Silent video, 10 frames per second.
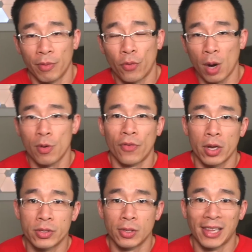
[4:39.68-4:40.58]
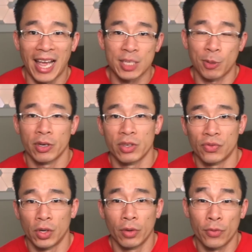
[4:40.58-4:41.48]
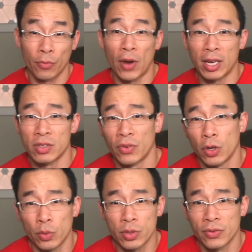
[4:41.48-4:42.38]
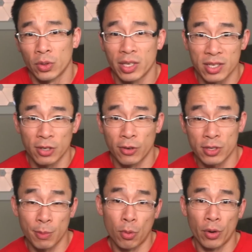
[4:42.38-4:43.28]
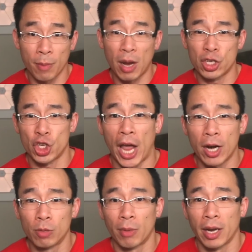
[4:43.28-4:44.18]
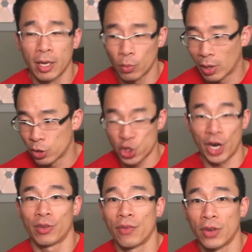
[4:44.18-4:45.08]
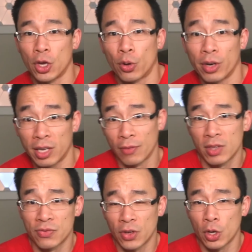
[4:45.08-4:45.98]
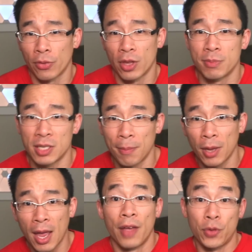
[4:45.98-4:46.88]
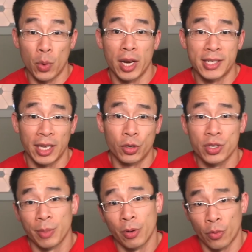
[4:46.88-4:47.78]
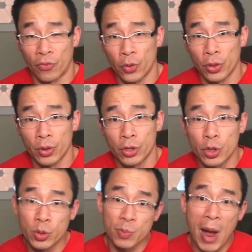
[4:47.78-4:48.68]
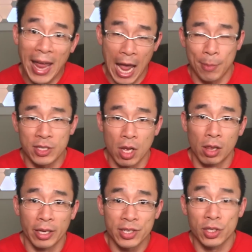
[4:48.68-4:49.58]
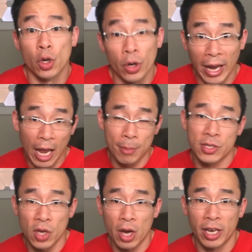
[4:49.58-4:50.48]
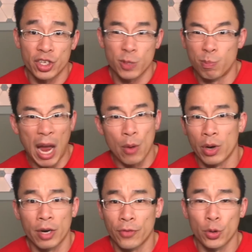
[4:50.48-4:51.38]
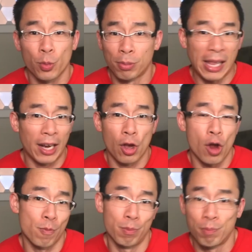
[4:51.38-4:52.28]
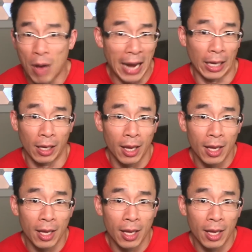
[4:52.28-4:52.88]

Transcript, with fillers: Before I move on to the last part of this video, if you're finding this video useful, considering supporting my channel by, well, sharing the video or giving this video a thumbs up. If you want to take your support further, use my Amazon links to go to Amazon and just buy whatever you're planning on buying.